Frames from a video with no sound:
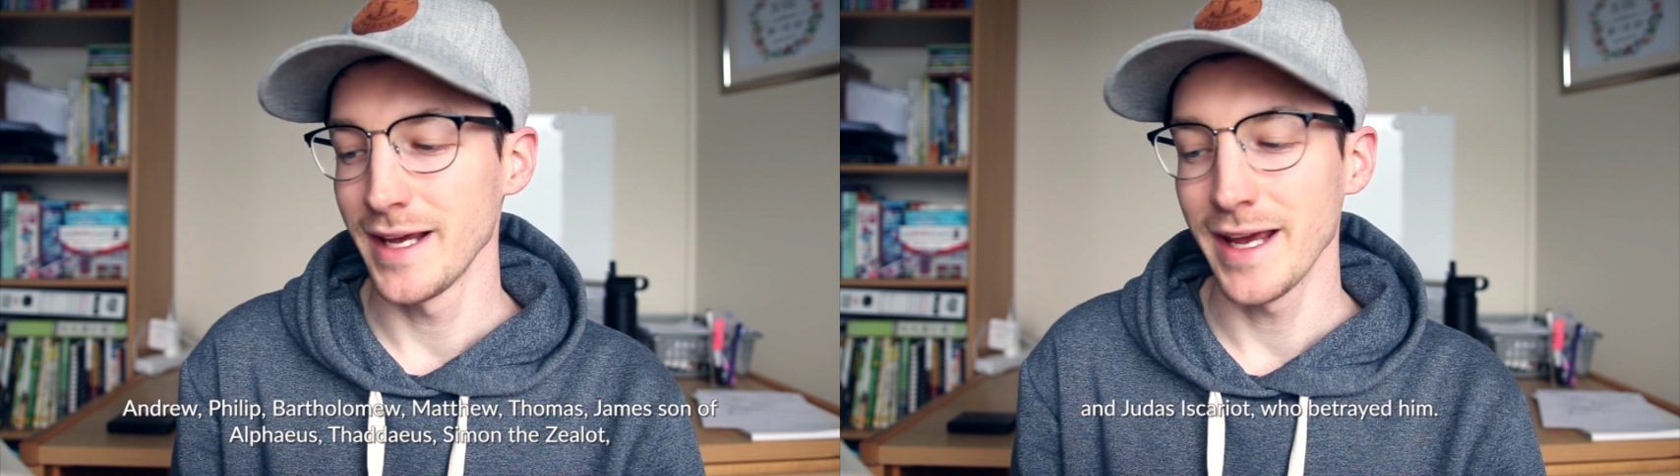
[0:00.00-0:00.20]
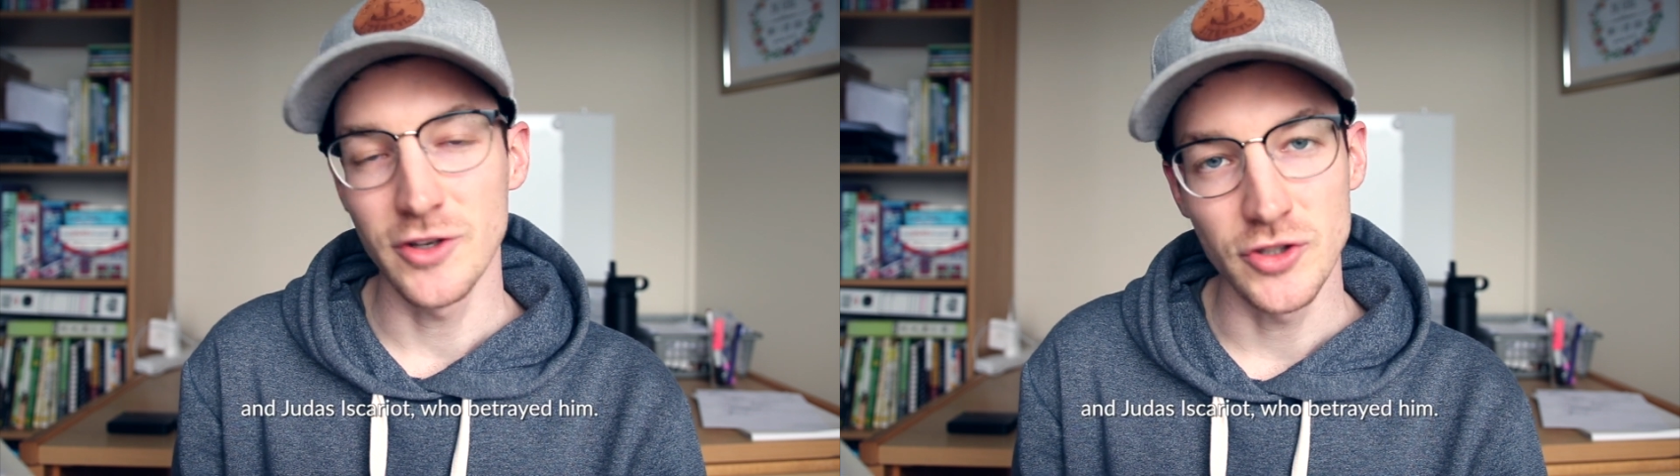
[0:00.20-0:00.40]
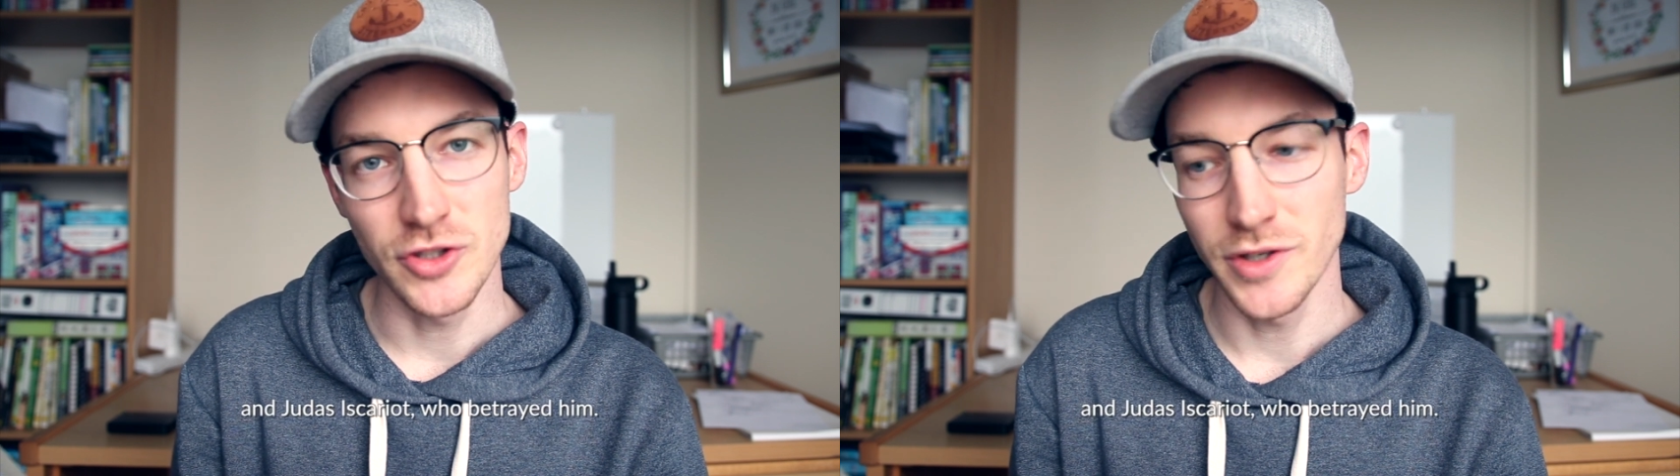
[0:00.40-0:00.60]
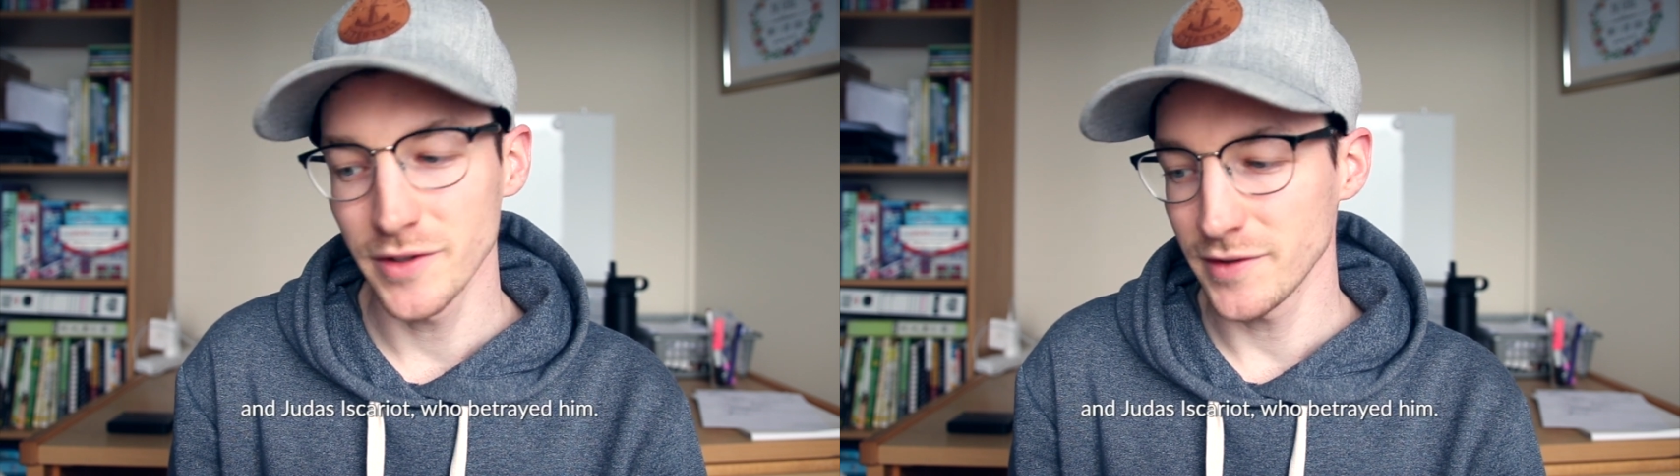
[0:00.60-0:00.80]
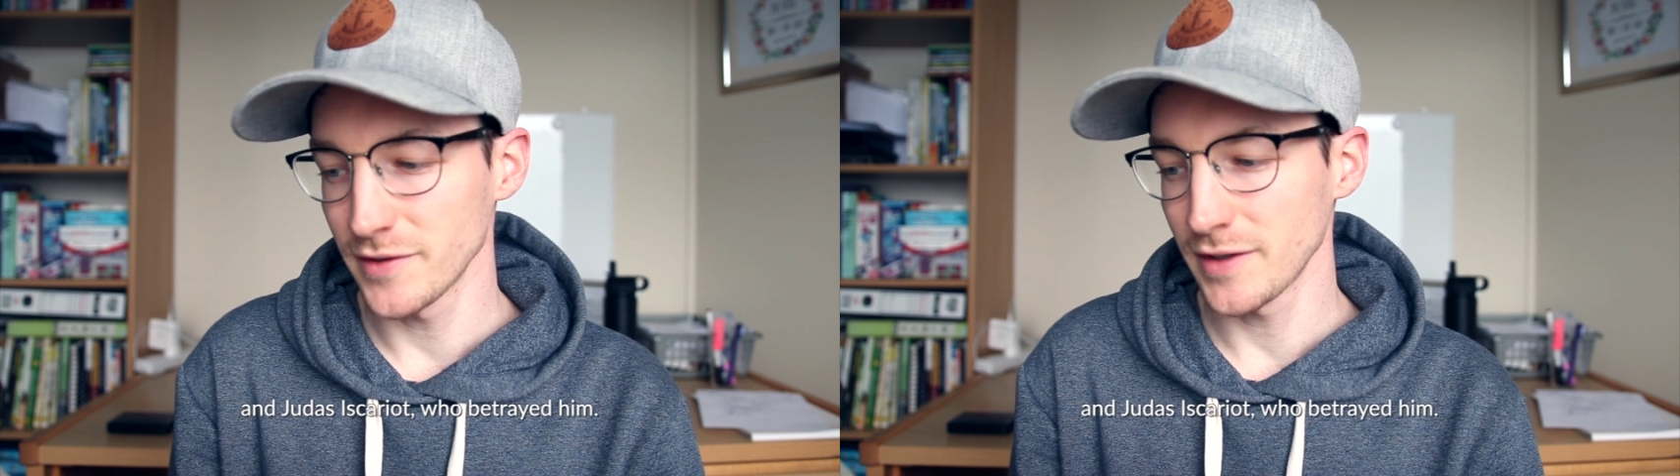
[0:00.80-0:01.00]
and
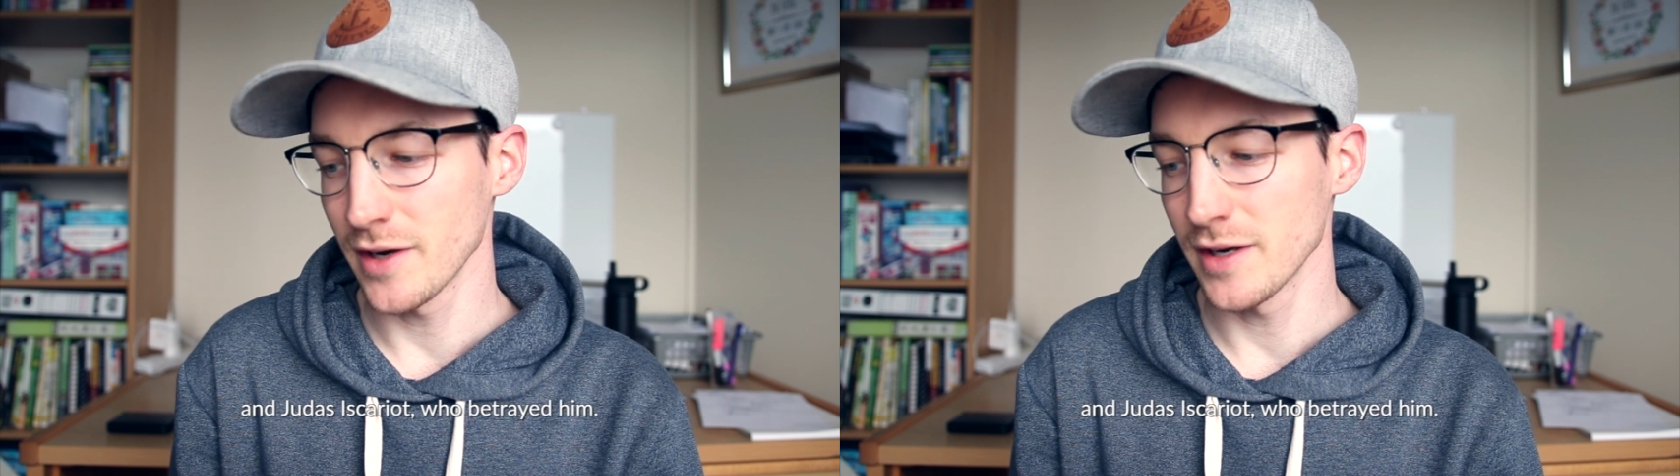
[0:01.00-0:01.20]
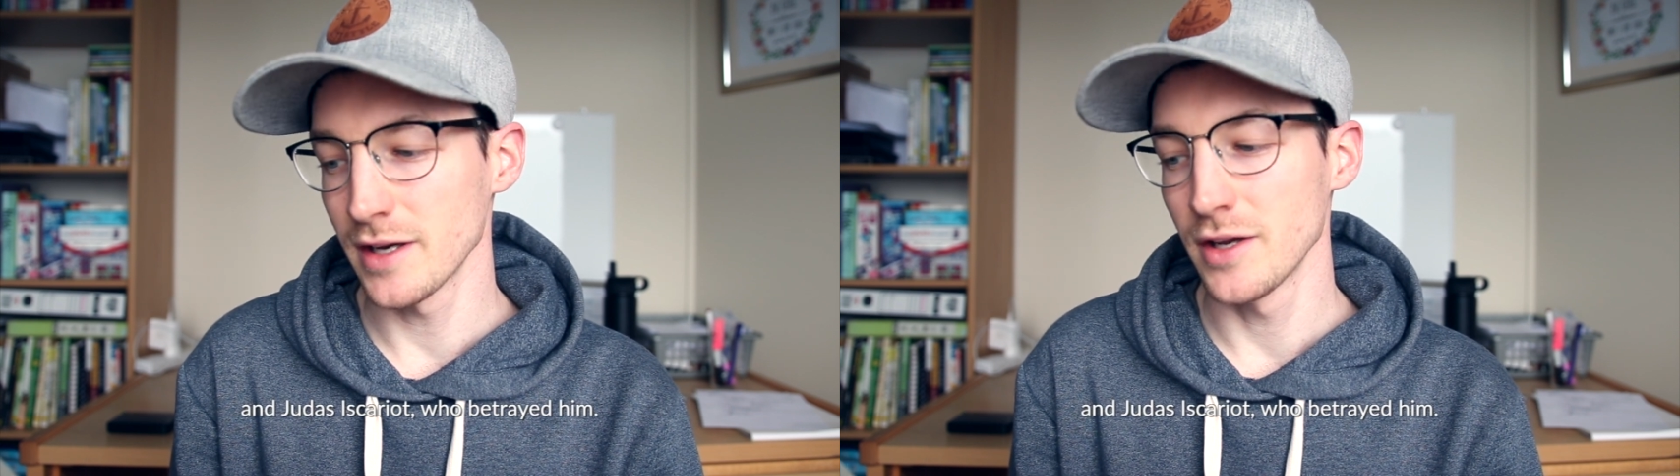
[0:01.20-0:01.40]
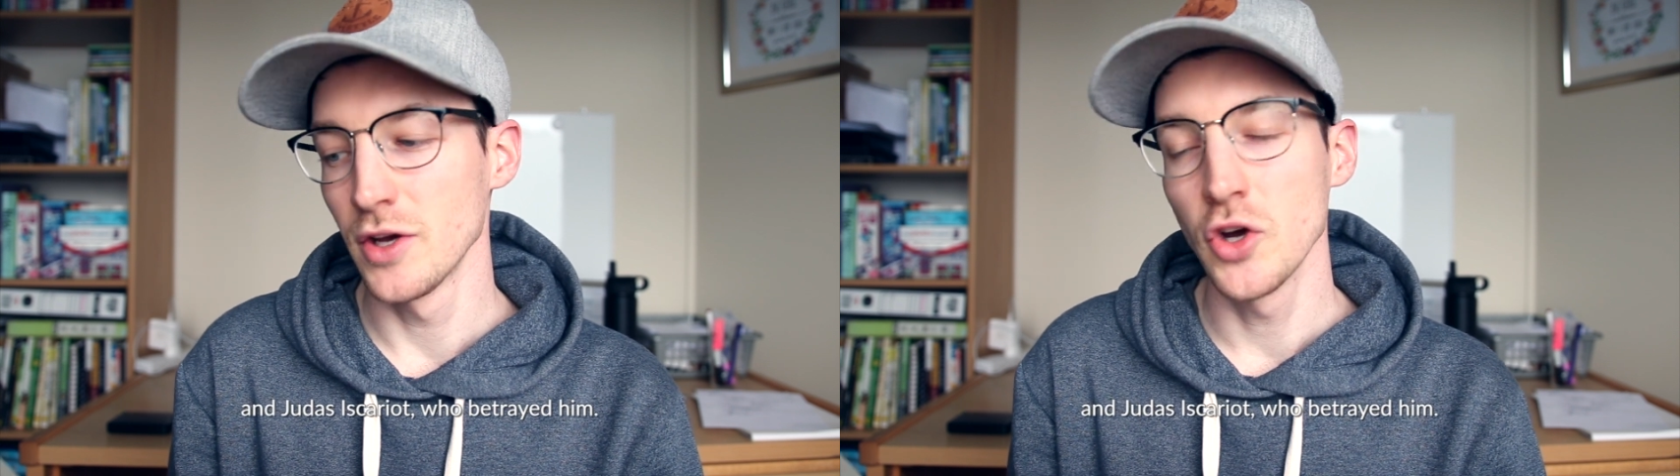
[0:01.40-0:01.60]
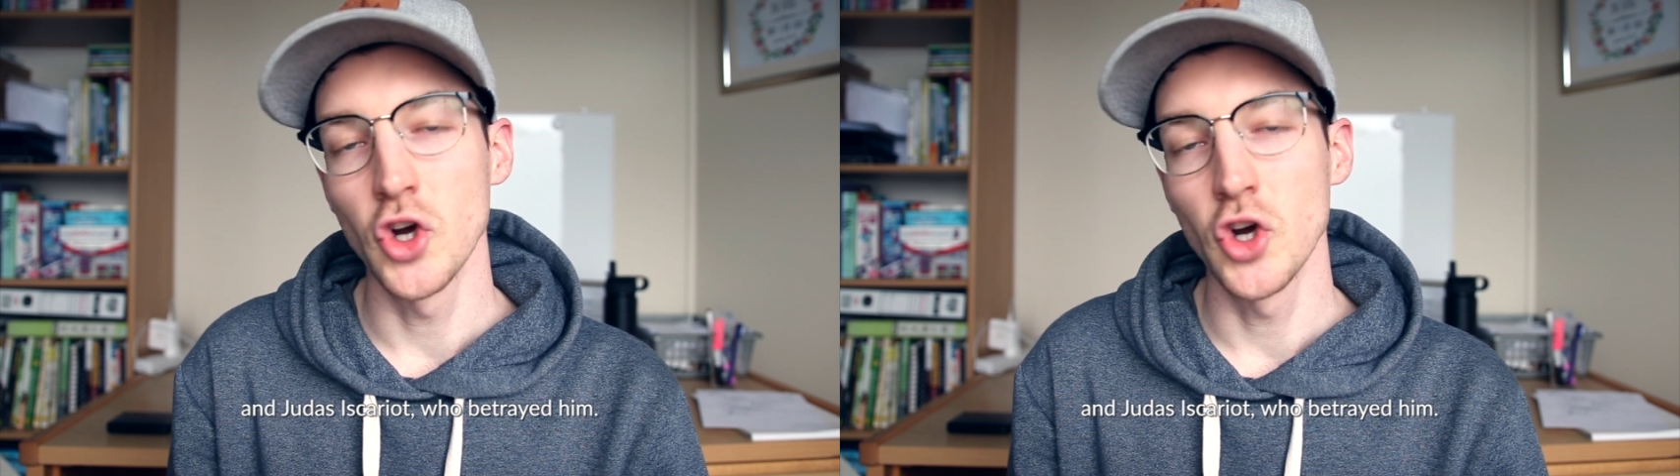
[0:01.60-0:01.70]
Judas Iscariot,